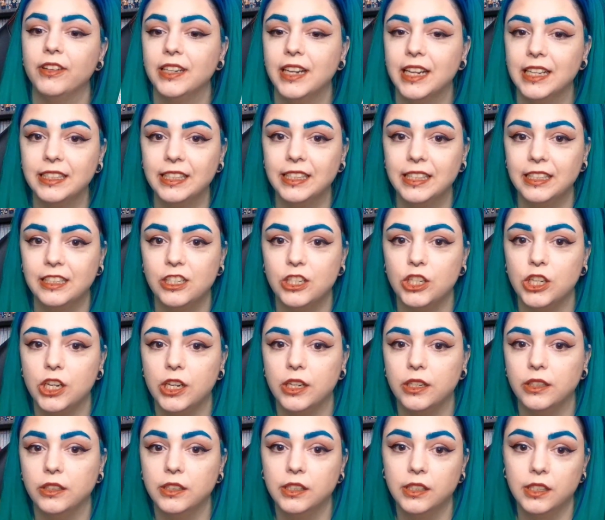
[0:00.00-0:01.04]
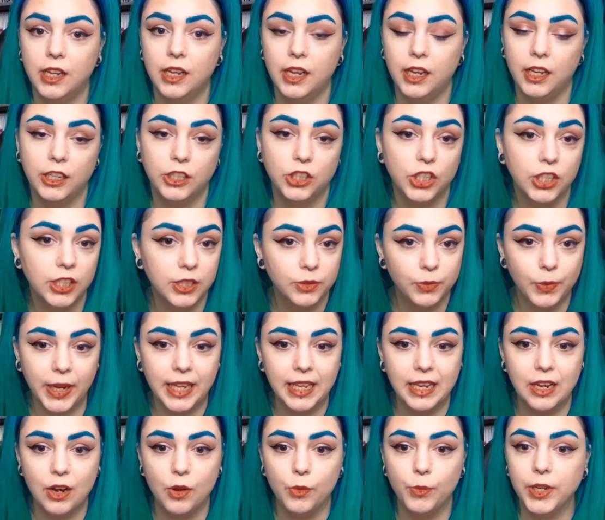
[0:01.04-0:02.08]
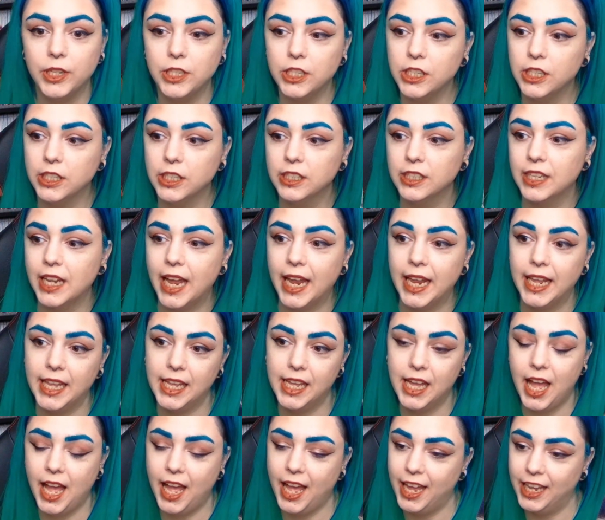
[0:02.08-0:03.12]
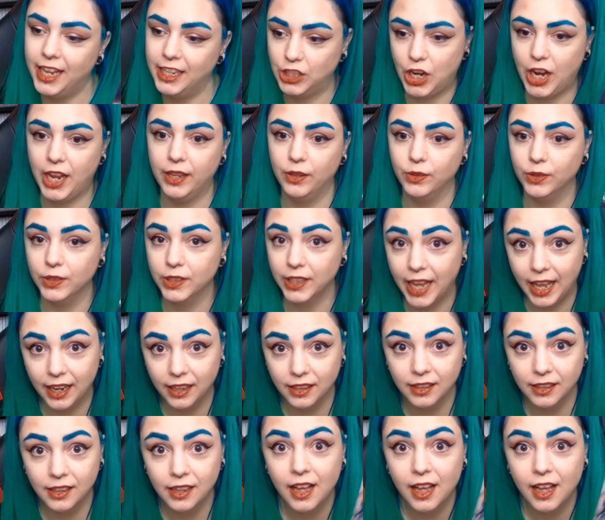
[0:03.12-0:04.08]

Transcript: Next thing she knows, she's waking up and she's like a child again.